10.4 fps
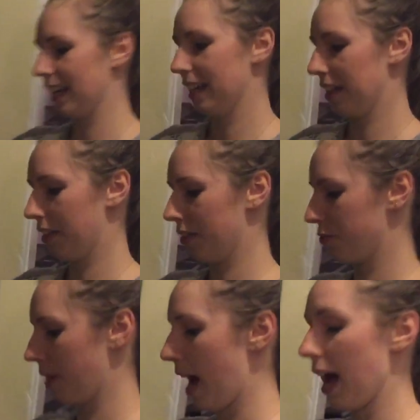in the
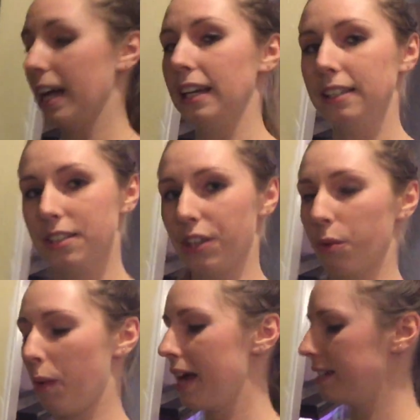dry to
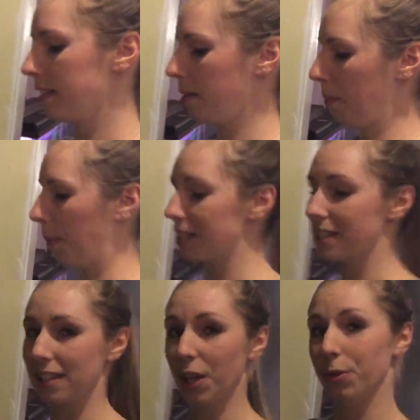the wet, but
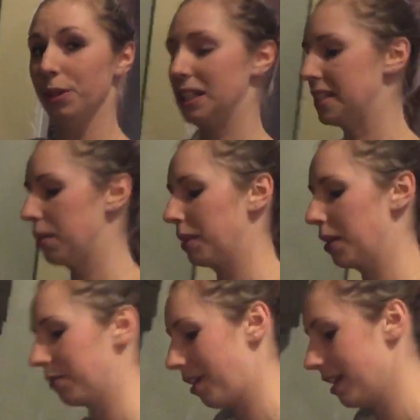slowly so we
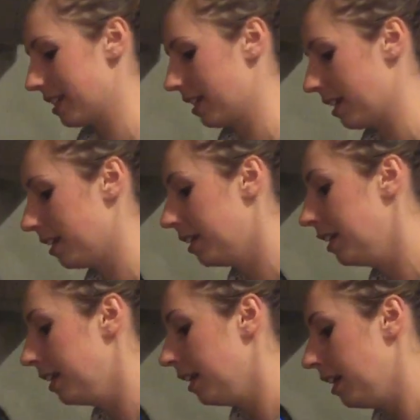don't cause a
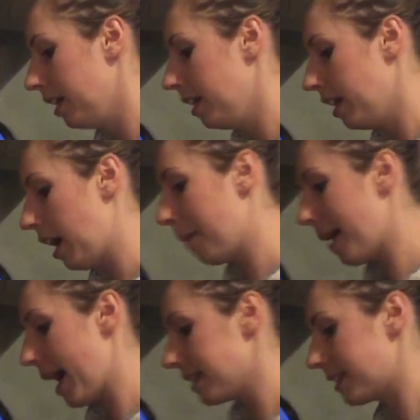
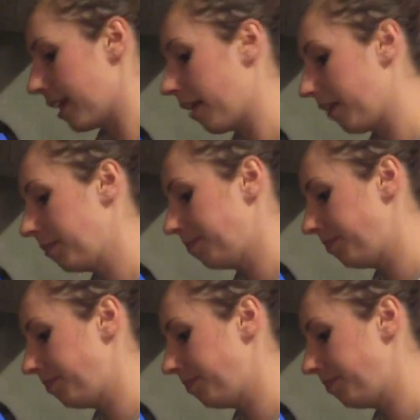mess here.